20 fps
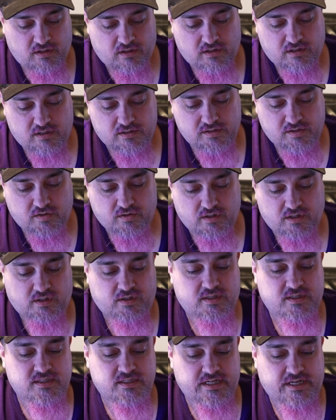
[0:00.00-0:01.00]
Let's go look at the
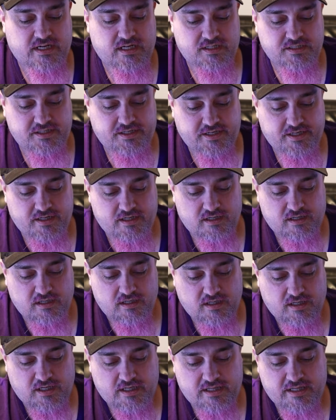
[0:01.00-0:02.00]
settings here.
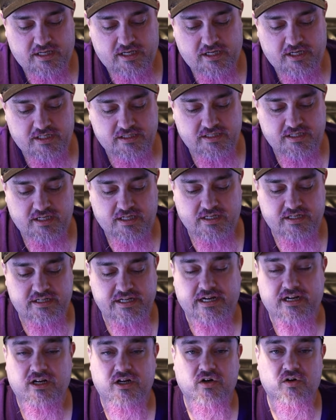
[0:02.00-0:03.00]
And then you see
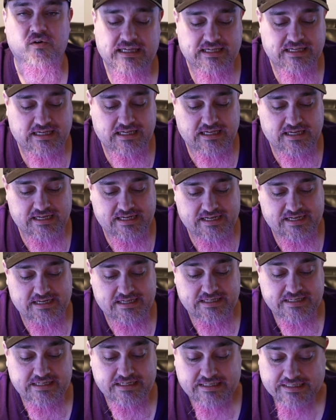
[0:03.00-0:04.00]
Deco
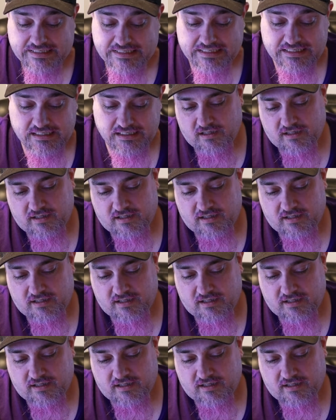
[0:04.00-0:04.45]
EAEE.